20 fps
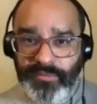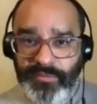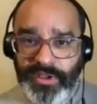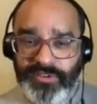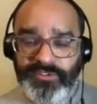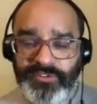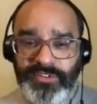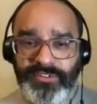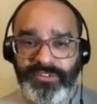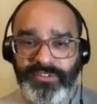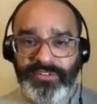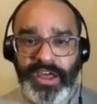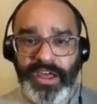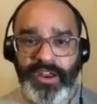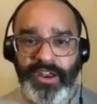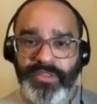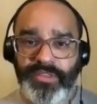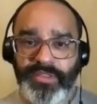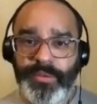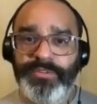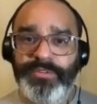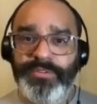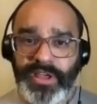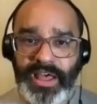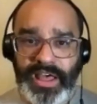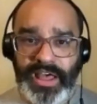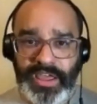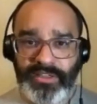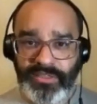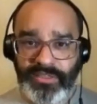and she sat on them to
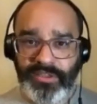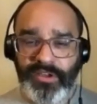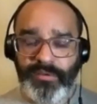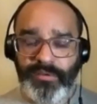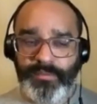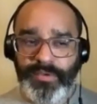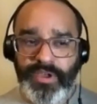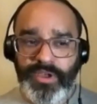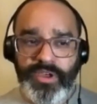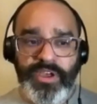hide them.